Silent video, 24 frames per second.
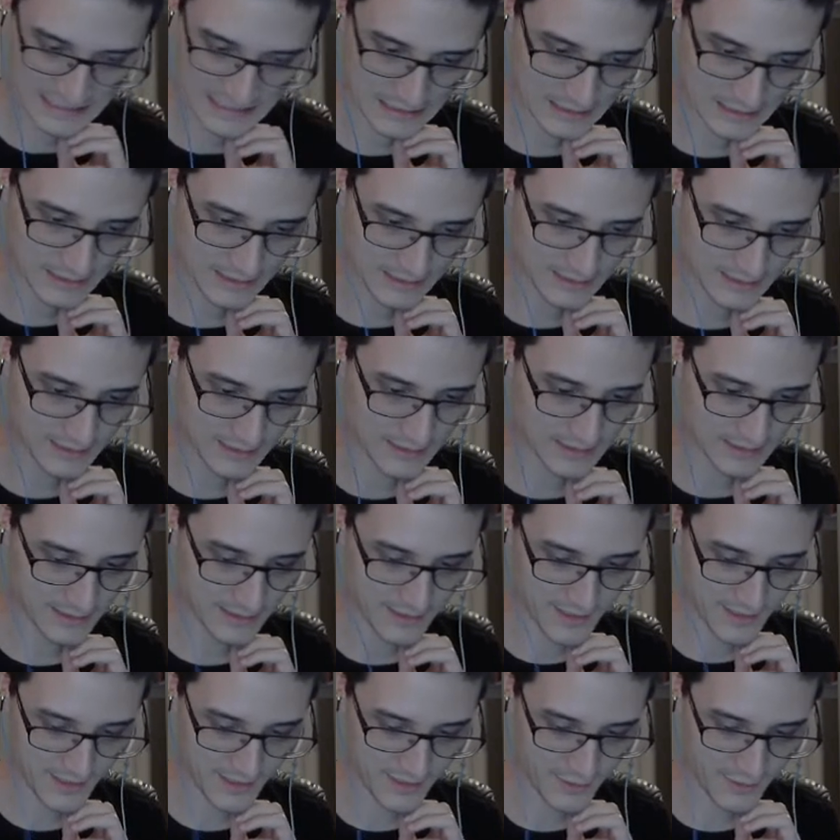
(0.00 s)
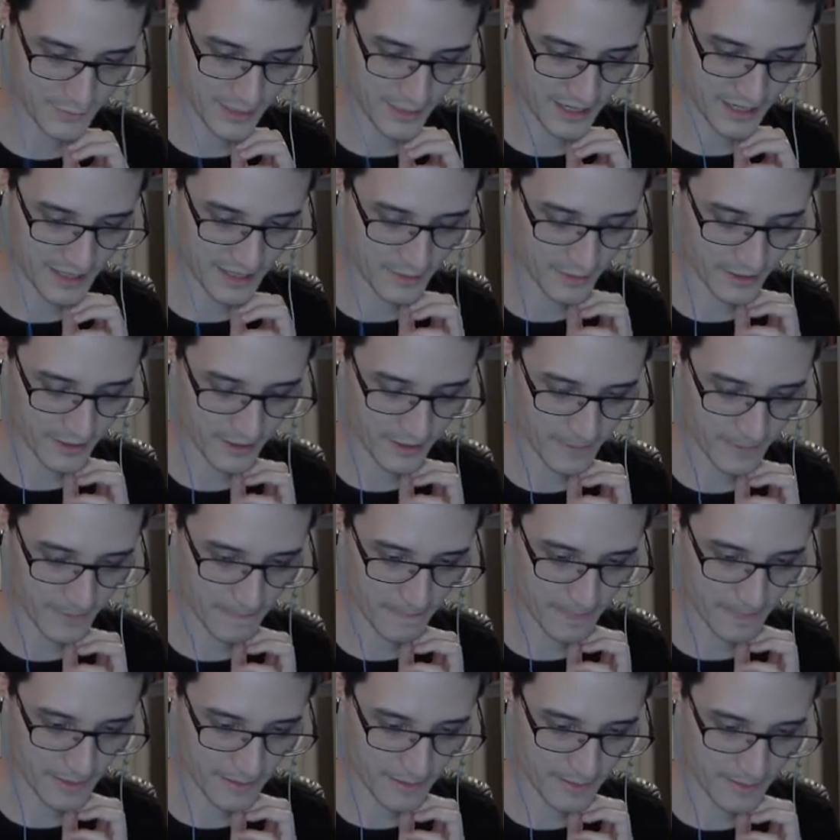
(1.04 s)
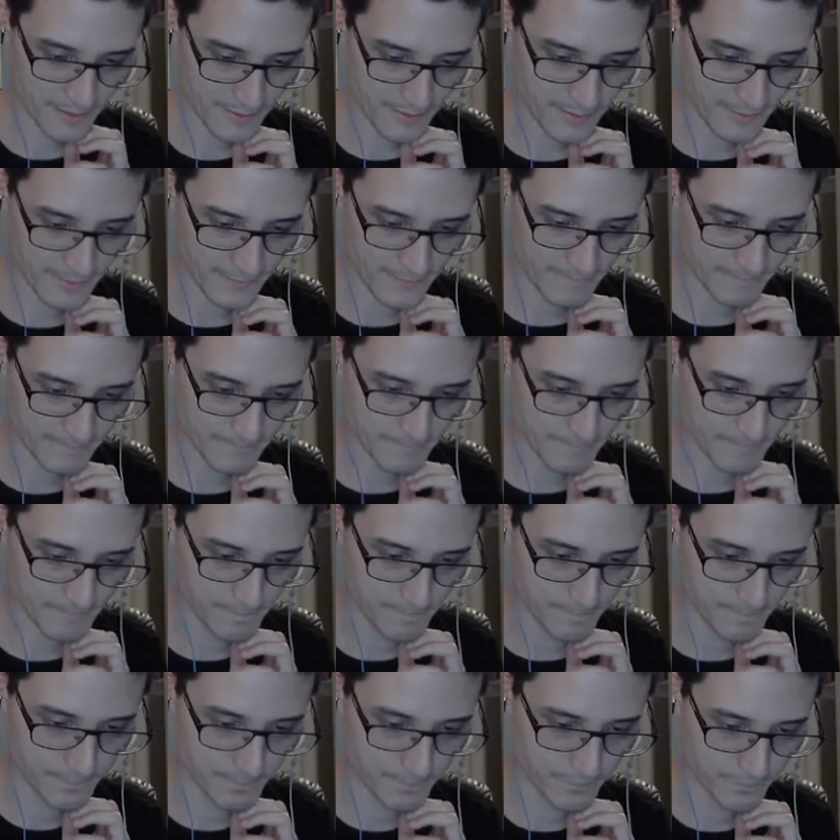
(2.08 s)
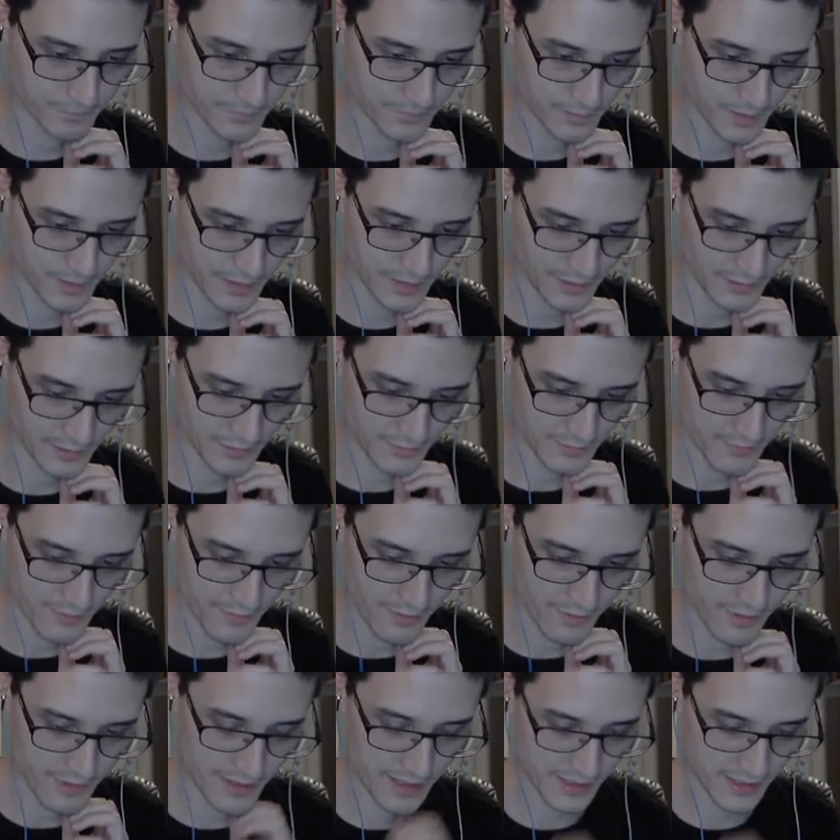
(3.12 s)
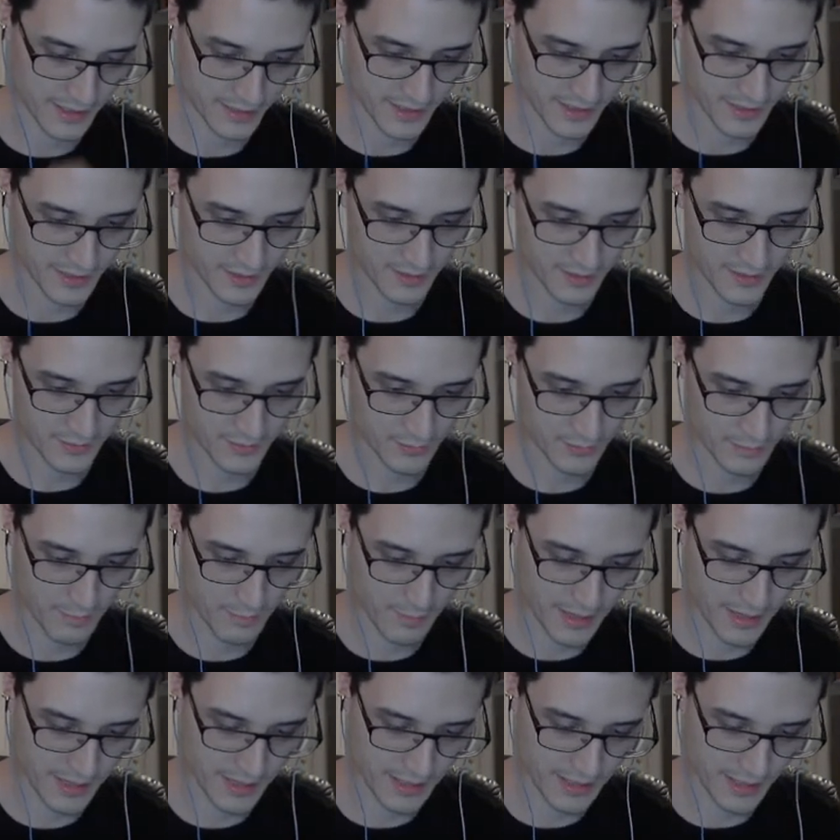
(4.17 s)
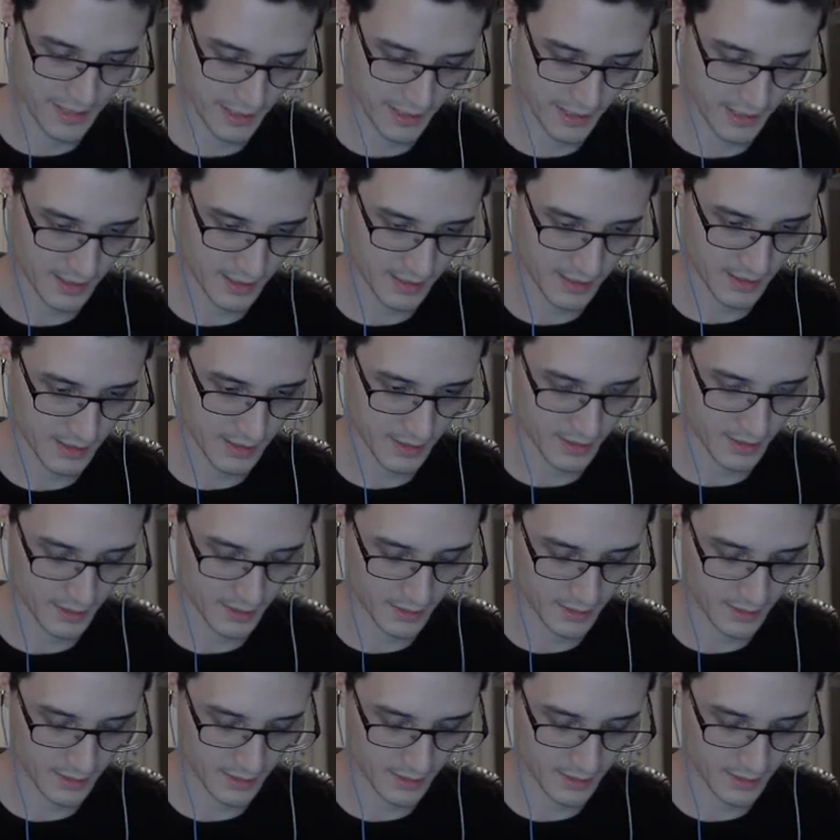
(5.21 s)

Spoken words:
Oh, this is so bad. Okay. I can do this. This will make a